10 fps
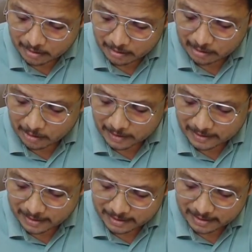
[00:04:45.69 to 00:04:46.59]
loss
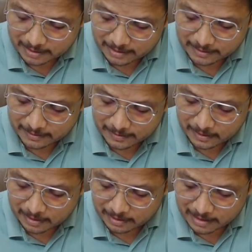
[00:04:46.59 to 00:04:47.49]
resistance
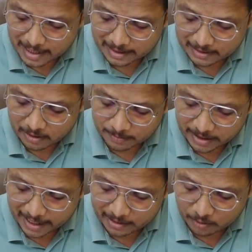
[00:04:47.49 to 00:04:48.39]
that is of
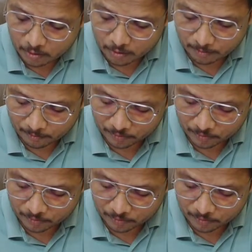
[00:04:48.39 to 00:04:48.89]
ten ohm.